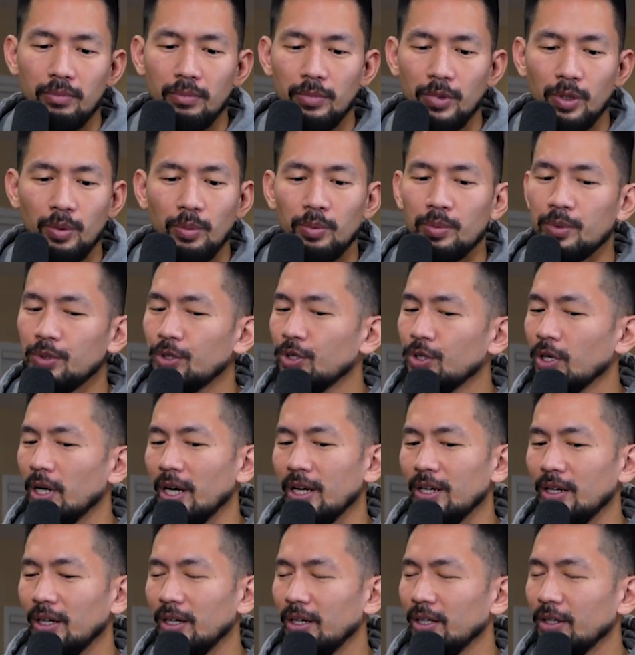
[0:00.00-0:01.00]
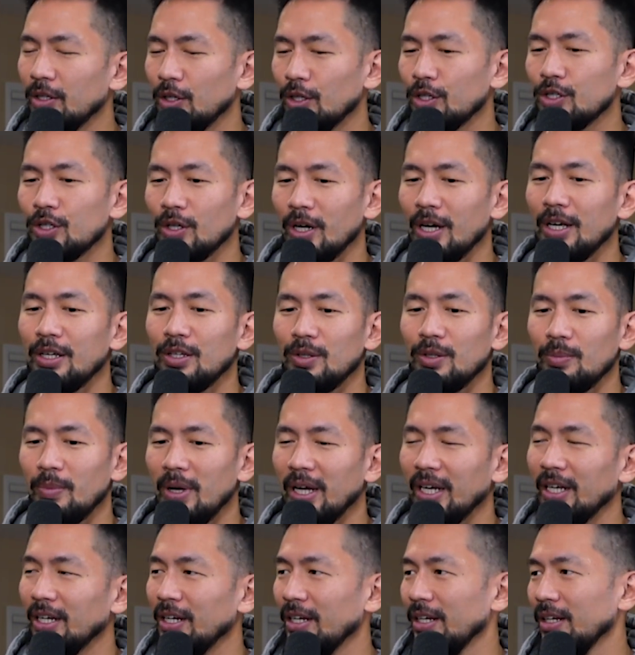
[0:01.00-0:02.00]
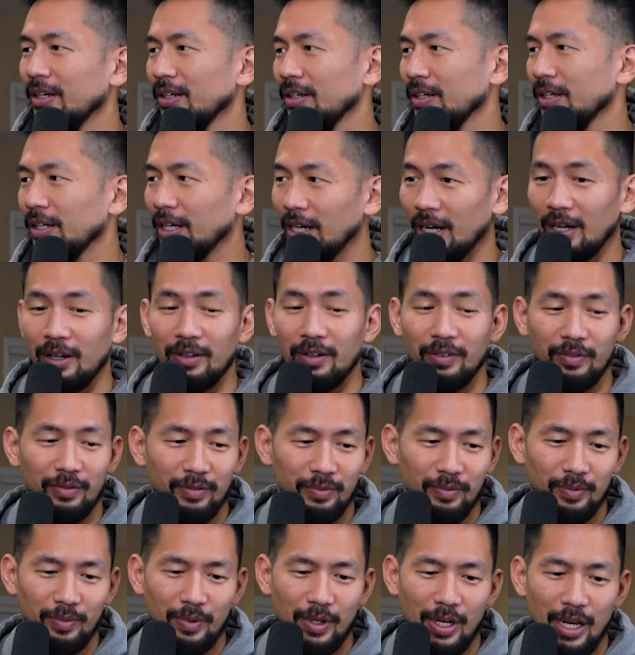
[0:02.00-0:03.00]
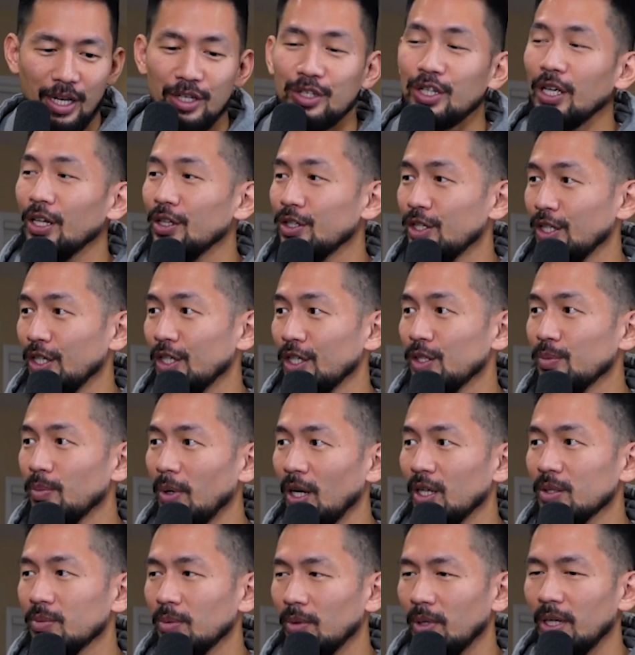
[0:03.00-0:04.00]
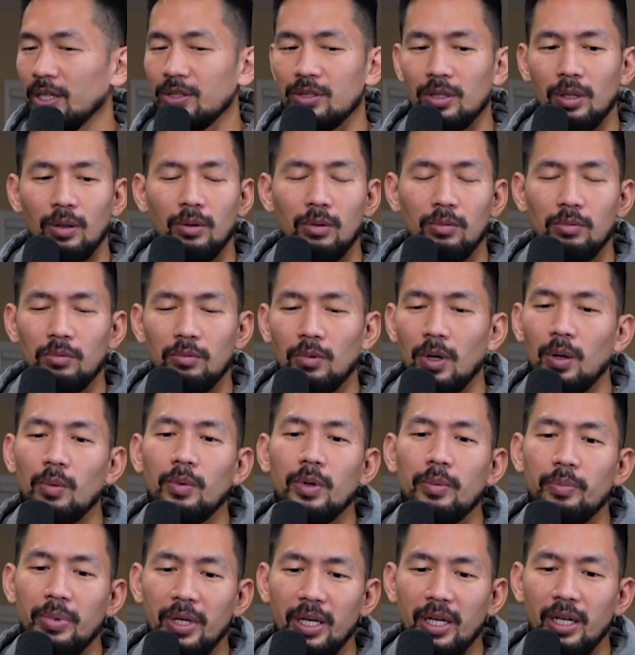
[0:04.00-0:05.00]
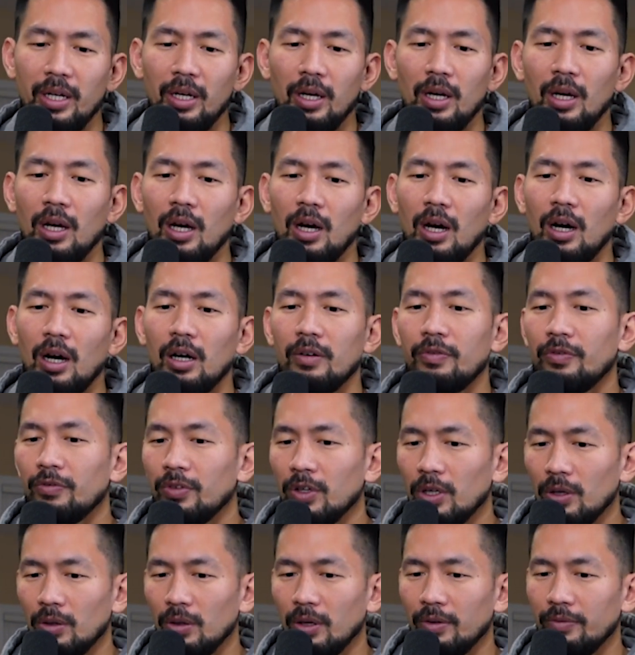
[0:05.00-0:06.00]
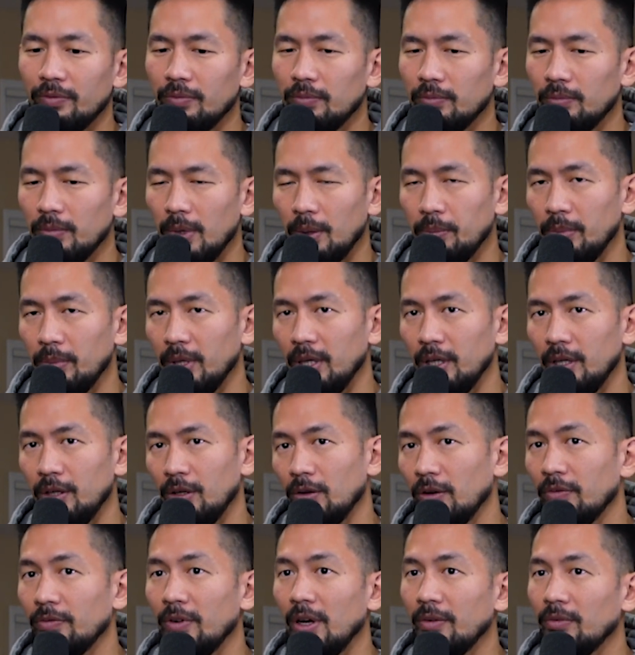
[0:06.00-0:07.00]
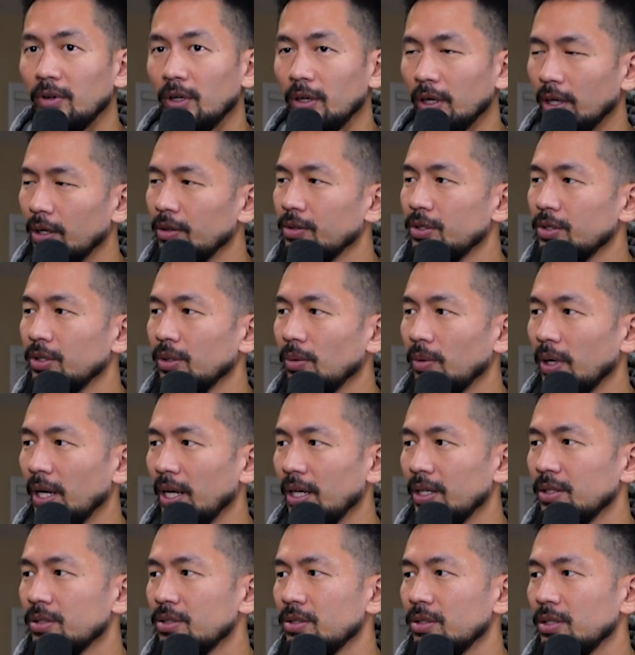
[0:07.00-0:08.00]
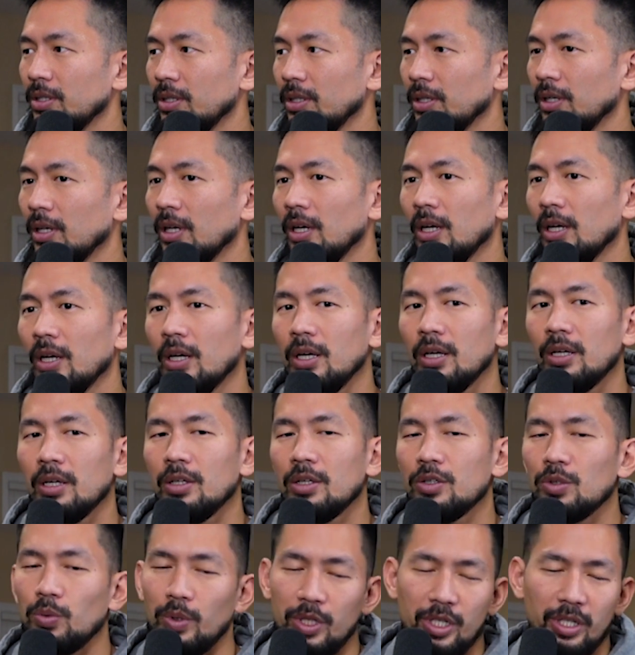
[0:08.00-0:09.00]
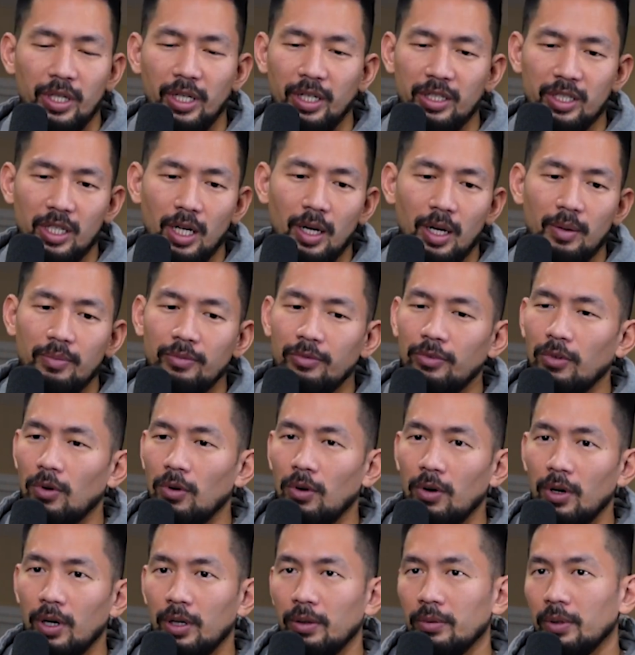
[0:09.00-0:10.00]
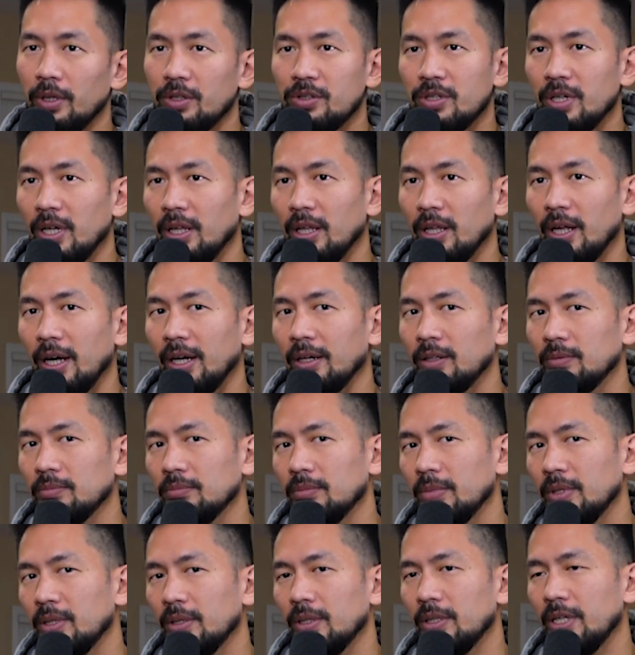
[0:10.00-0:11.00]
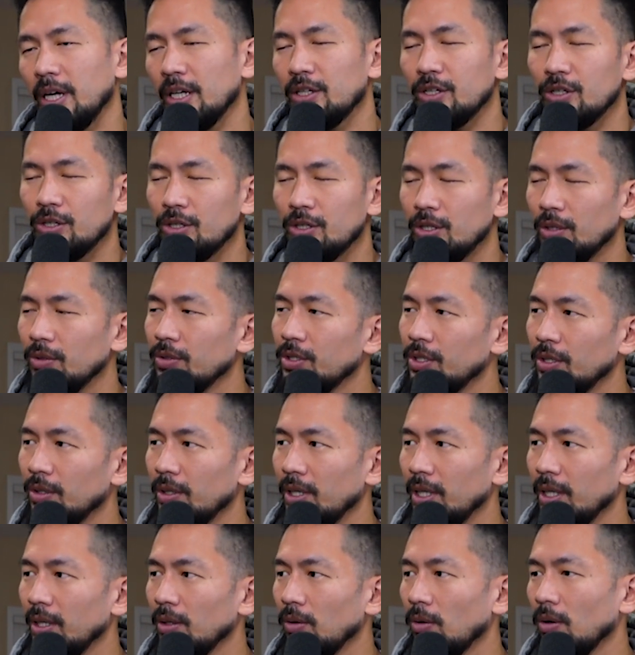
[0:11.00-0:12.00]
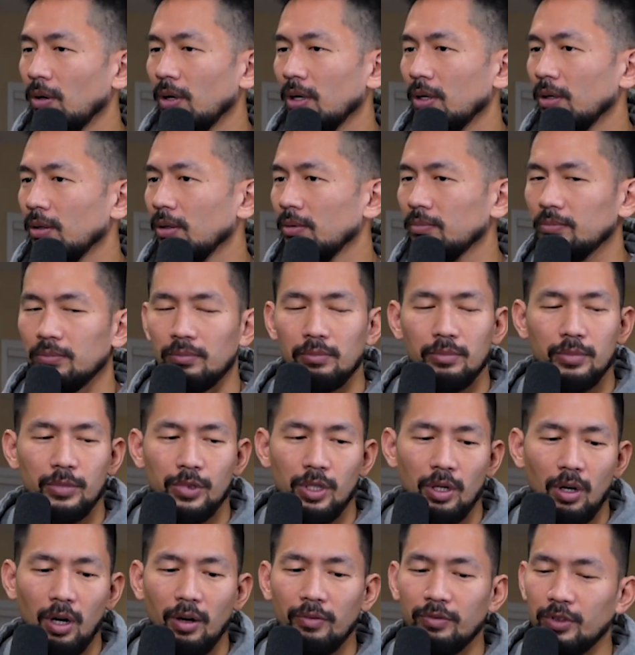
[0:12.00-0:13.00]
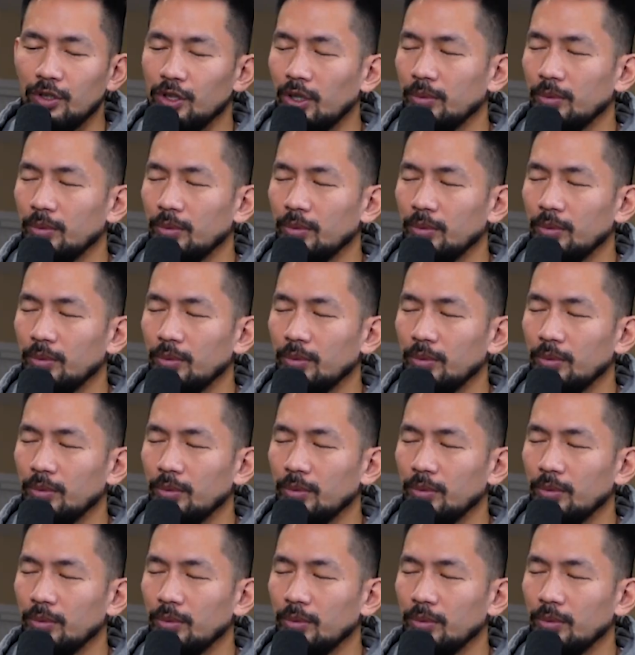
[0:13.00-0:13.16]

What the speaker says: You're trying to make it kind of as challenging as possible, right? So what would be a few of maybe your favorite or go-to ways to switch things up for, let's say, like catch and shoot shooting or off the